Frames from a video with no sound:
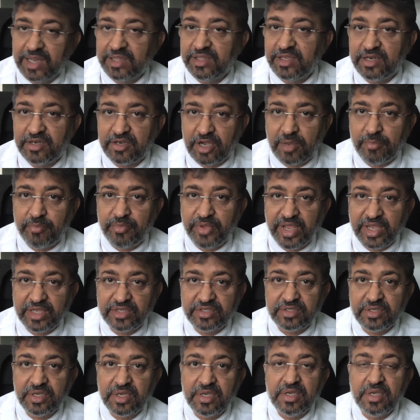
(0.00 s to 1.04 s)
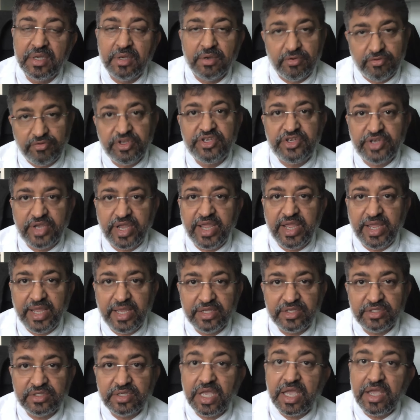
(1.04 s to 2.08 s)
another topics, which
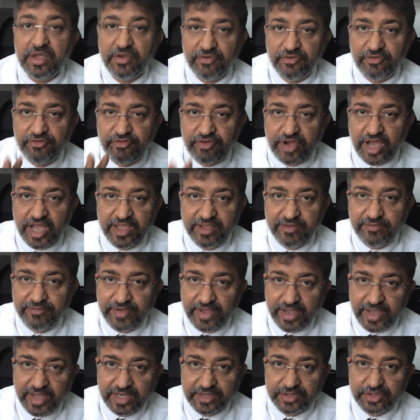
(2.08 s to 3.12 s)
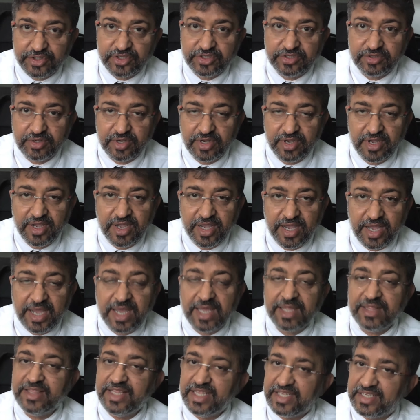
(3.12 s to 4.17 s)
is 5S.
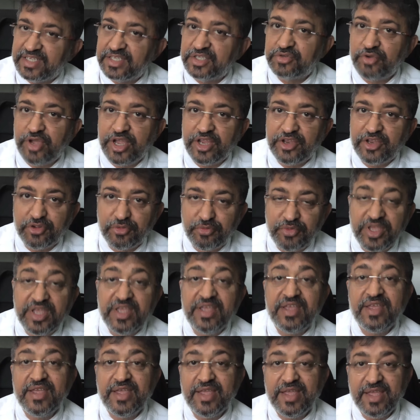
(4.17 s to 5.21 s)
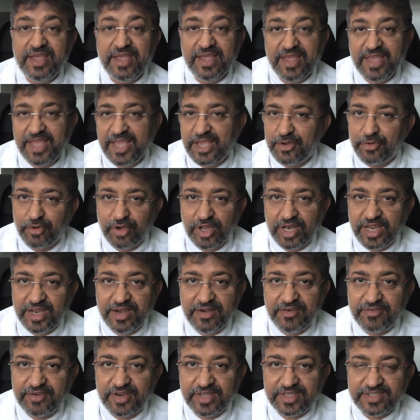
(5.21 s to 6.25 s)
And this is going to be equally
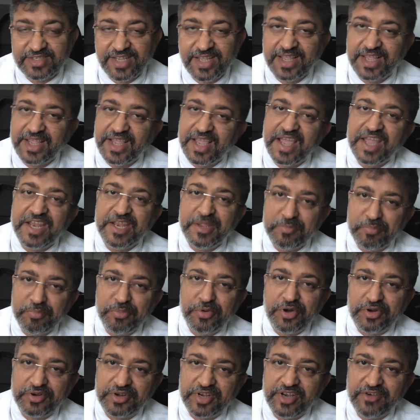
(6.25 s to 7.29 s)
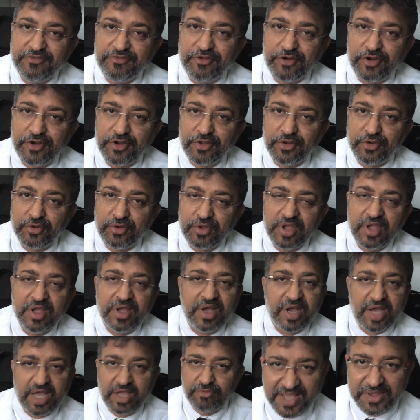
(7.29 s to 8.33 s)
interesting and important for you.
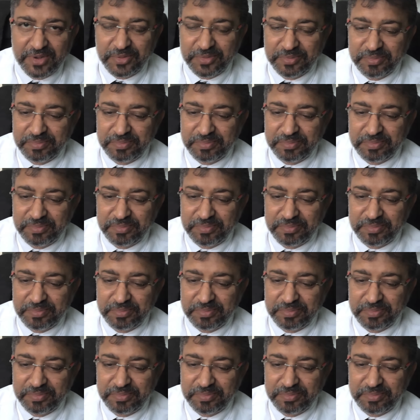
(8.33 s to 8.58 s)
Thank